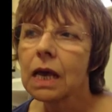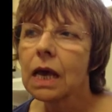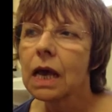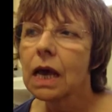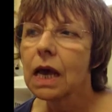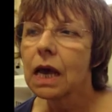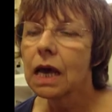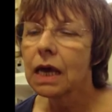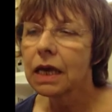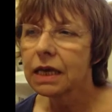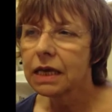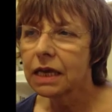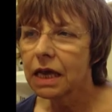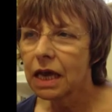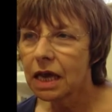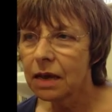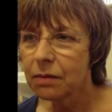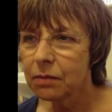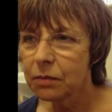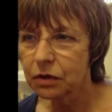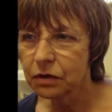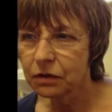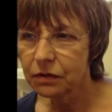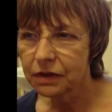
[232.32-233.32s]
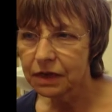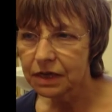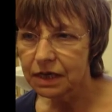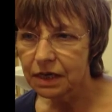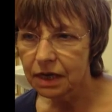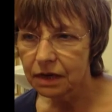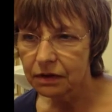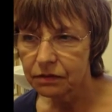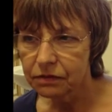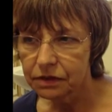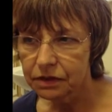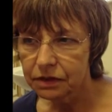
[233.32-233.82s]
I came in on the
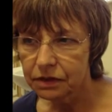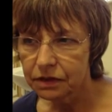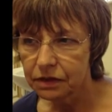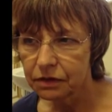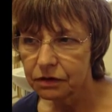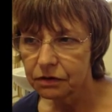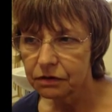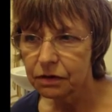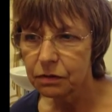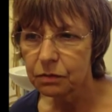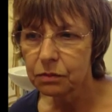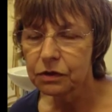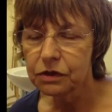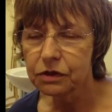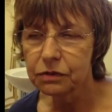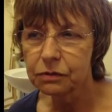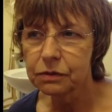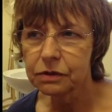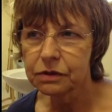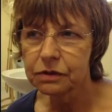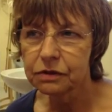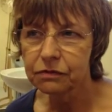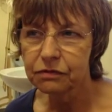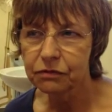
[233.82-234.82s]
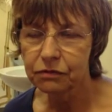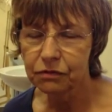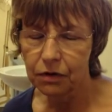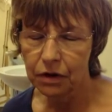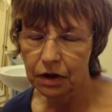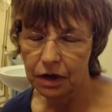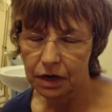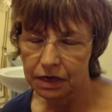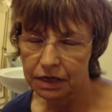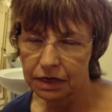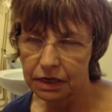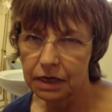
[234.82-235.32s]
day of surgery, which was a
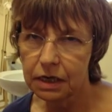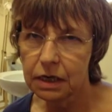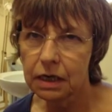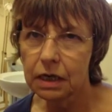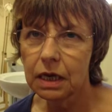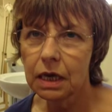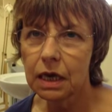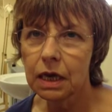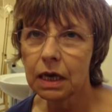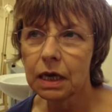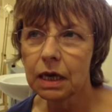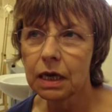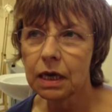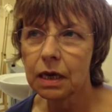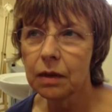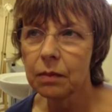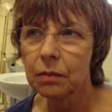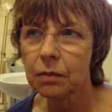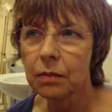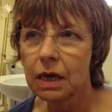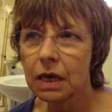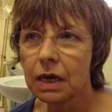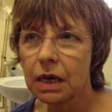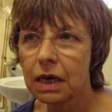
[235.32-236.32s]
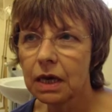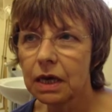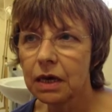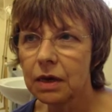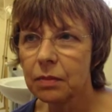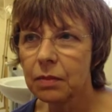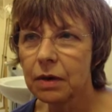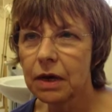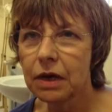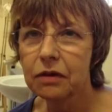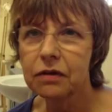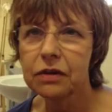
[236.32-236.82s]
Friday. I had
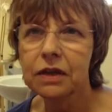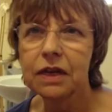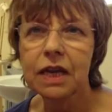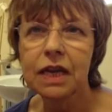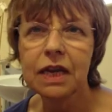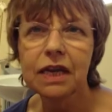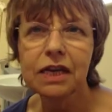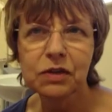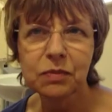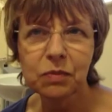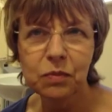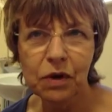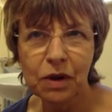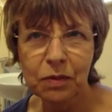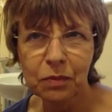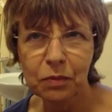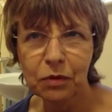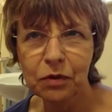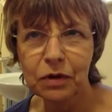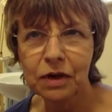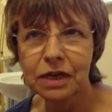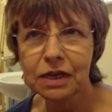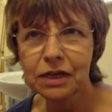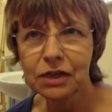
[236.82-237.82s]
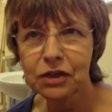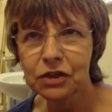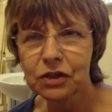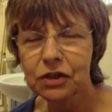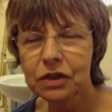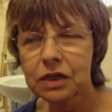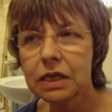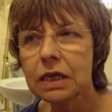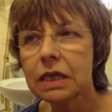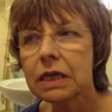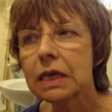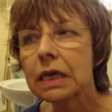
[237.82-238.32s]
about an hour's
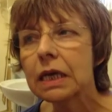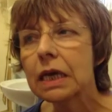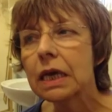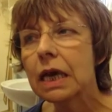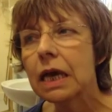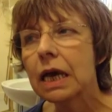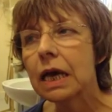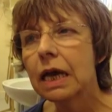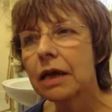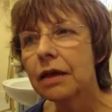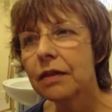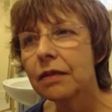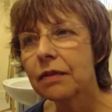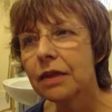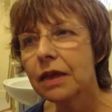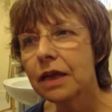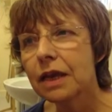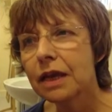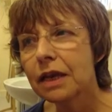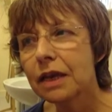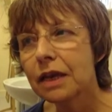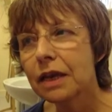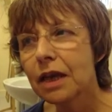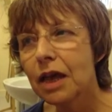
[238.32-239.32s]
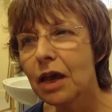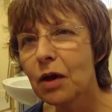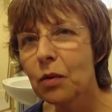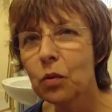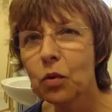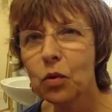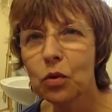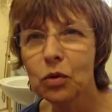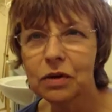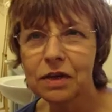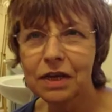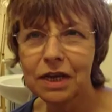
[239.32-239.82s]
preparation, and then I
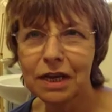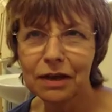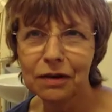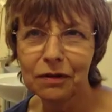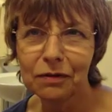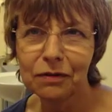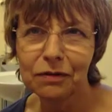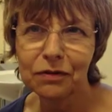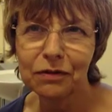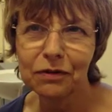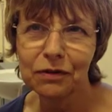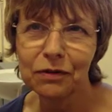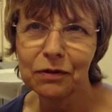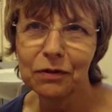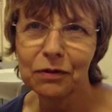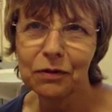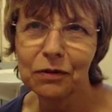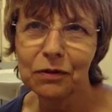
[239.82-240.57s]
walked down to